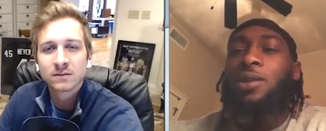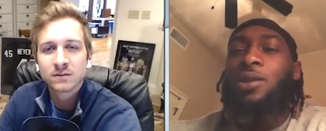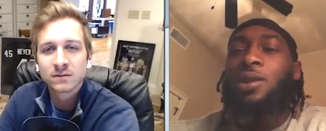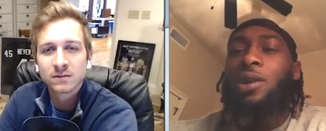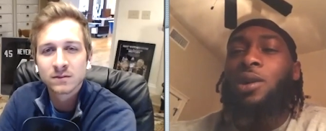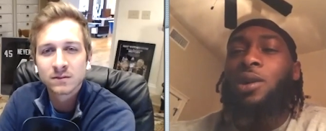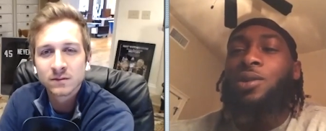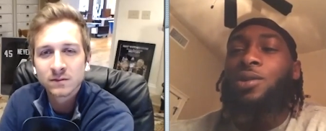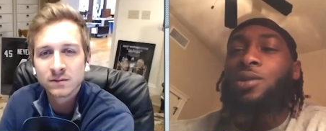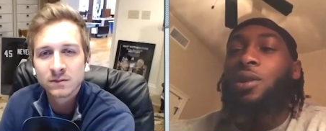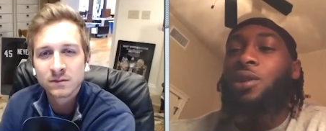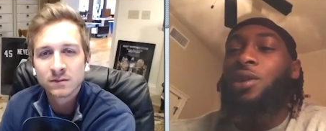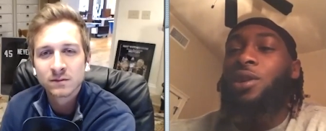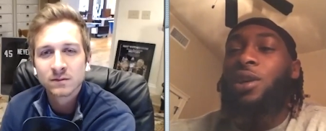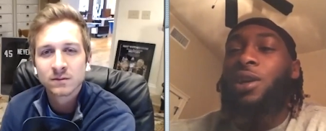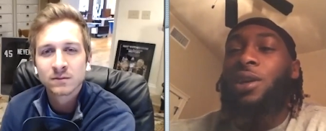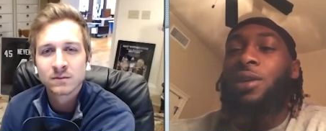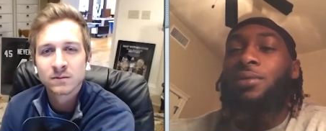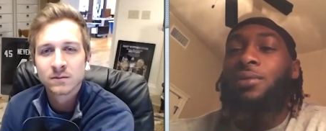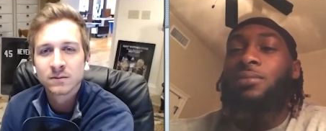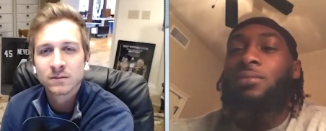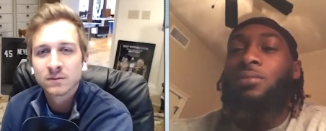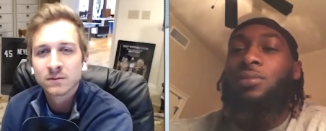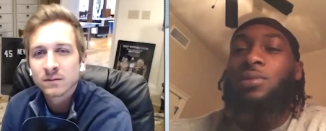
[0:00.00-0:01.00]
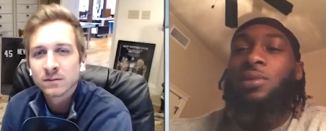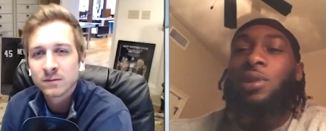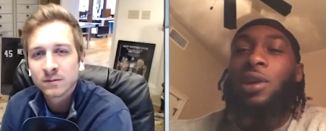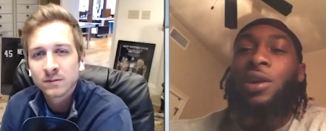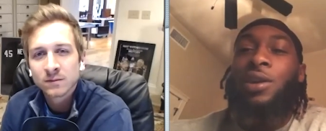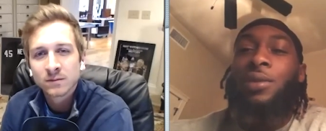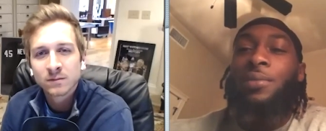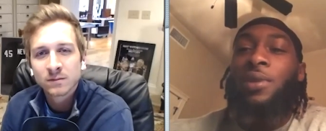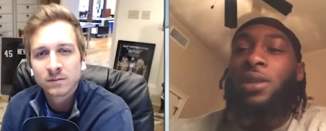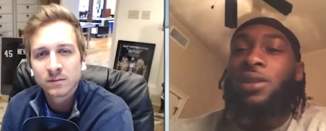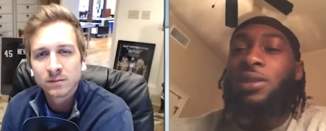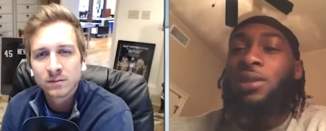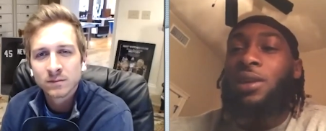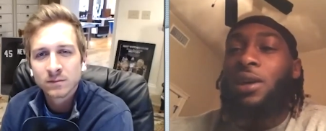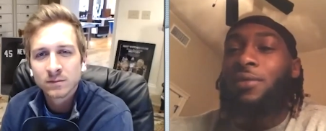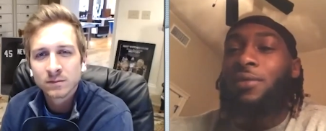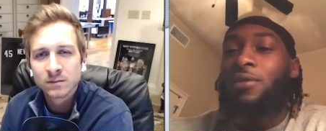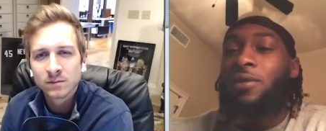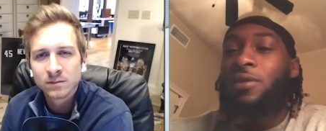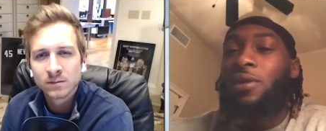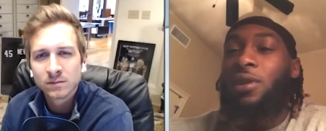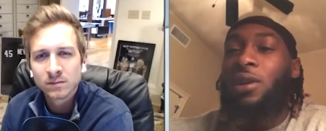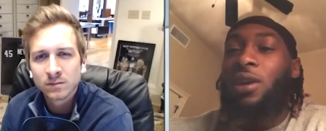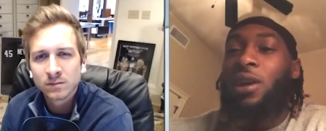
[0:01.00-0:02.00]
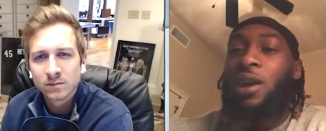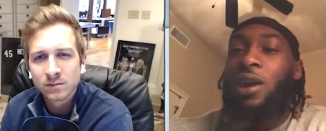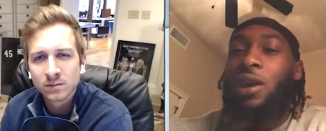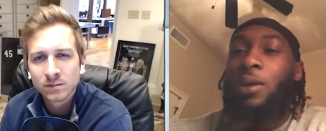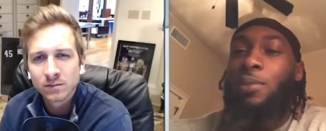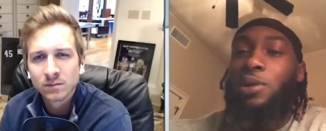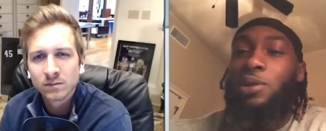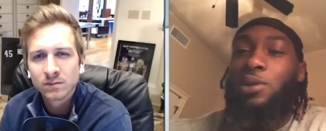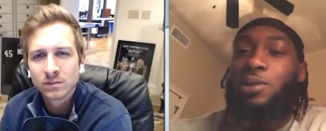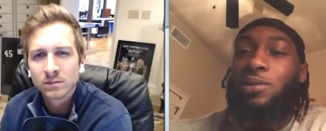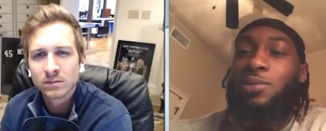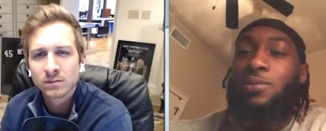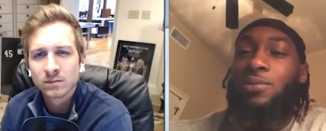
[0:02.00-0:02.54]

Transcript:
Speaker 1: you only get 30 minutes after the game, or